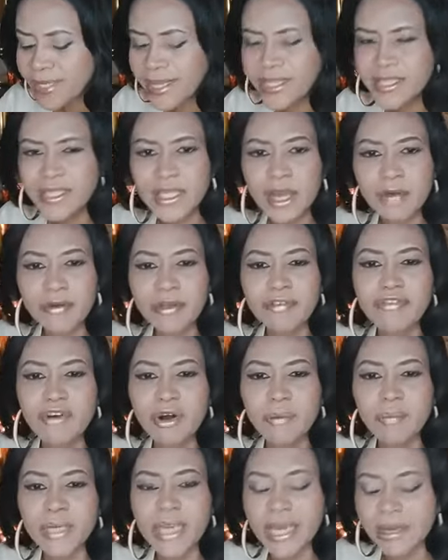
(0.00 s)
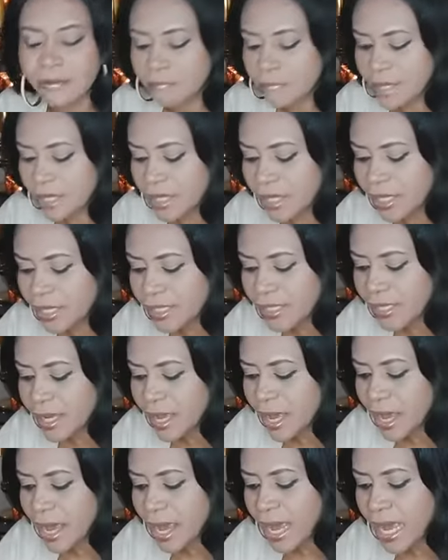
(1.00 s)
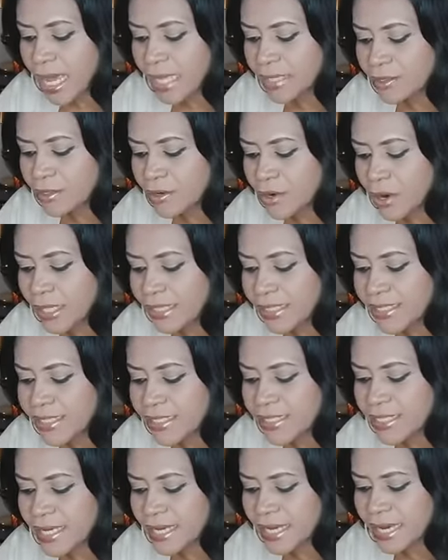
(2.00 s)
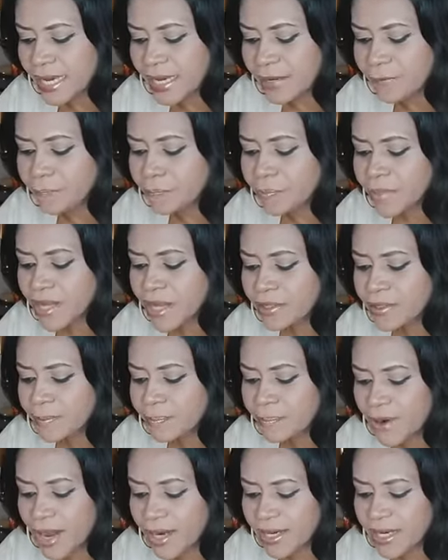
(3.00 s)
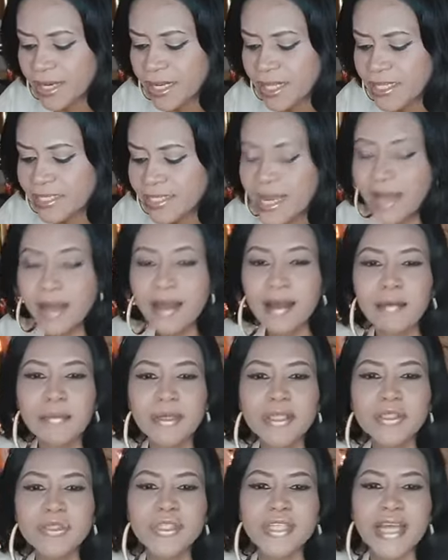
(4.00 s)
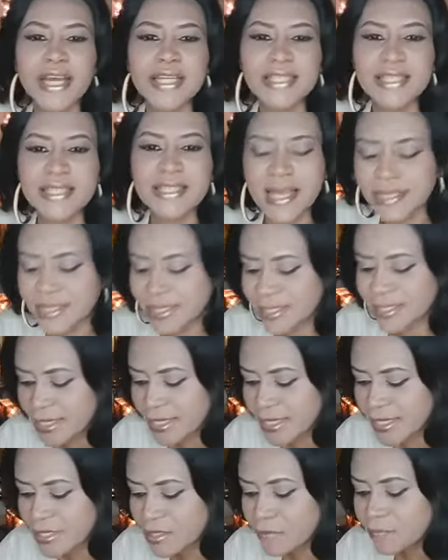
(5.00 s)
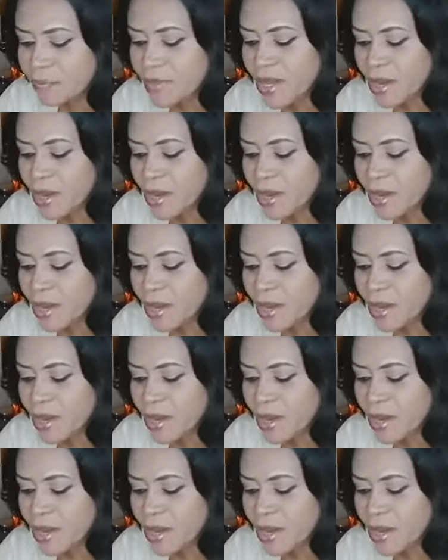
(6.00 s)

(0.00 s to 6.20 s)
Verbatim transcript: They're sorry for being mean. And God is saying the prodigals are coming to their senses.